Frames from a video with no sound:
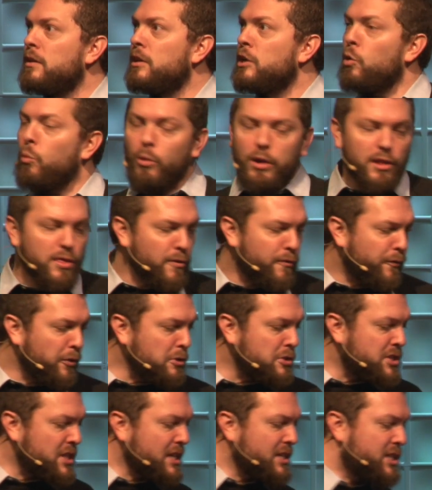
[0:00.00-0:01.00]
One of the
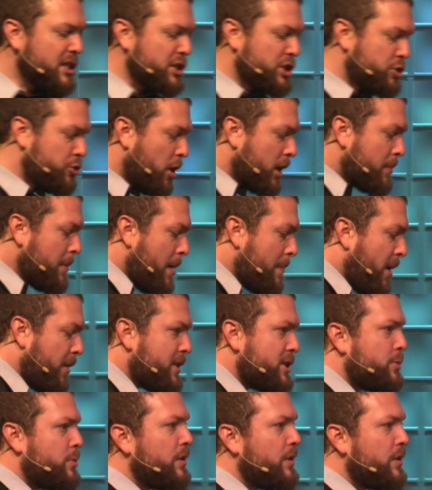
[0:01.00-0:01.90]
first things that struck me about this